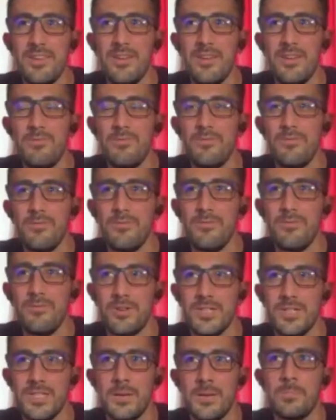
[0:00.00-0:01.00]
if,
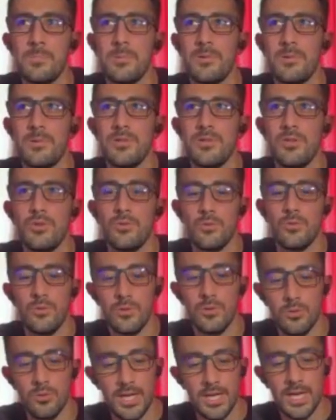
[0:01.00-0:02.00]
for example, you
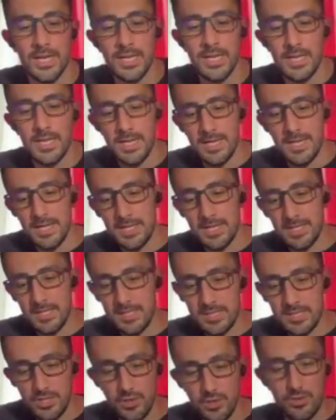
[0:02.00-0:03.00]
look at
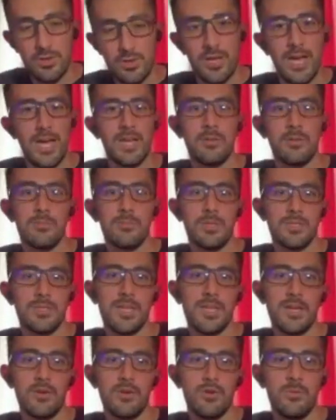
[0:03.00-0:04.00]
certain animals
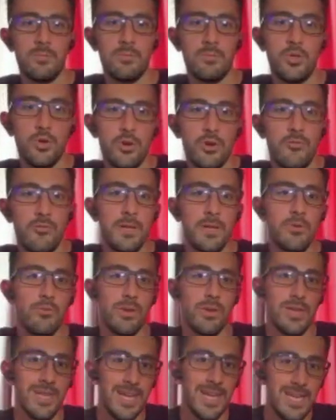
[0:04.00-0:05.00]
that could have been
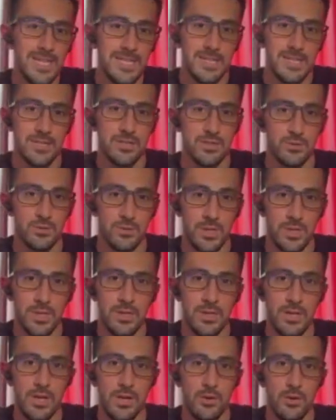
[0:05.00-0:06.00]
related to
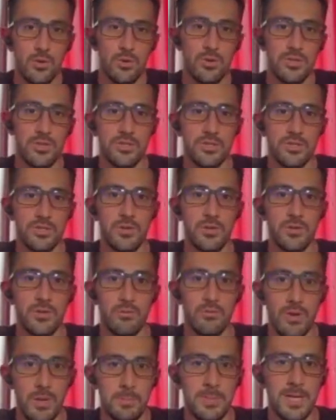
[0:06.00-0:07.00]
it, or
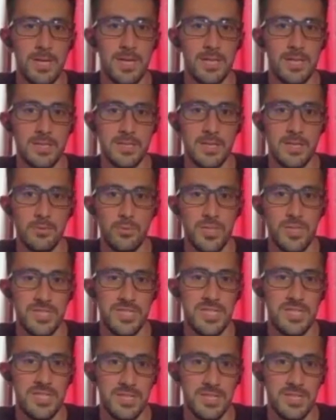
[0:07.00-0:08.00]
certain reptiles that we
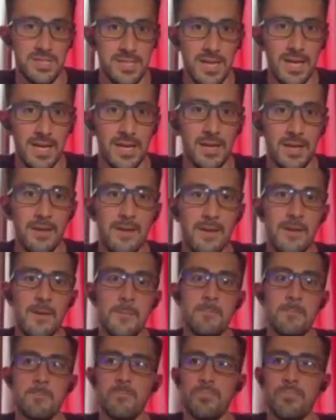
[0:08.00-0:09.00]
see today,
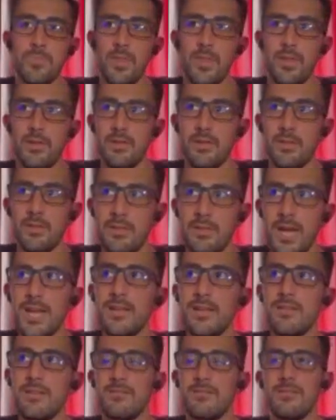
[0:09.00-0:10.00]

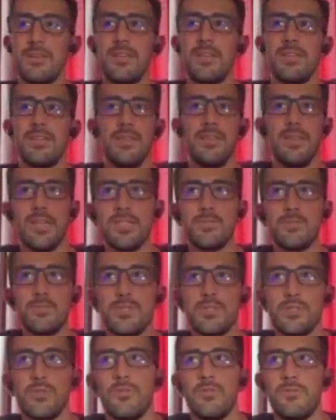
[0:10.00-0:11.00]
that's
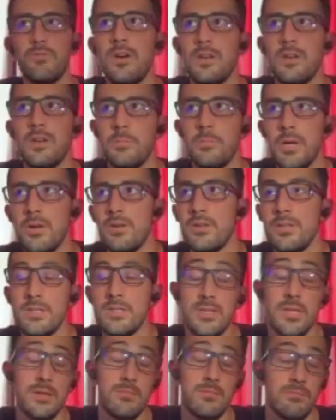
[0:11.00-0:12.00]
what's so fun about it,
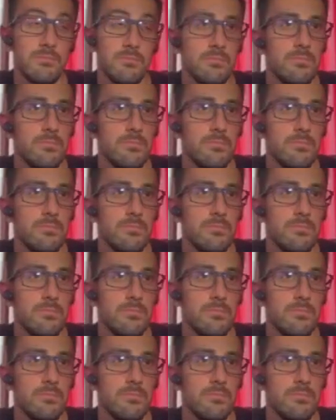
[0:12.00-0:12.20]
is that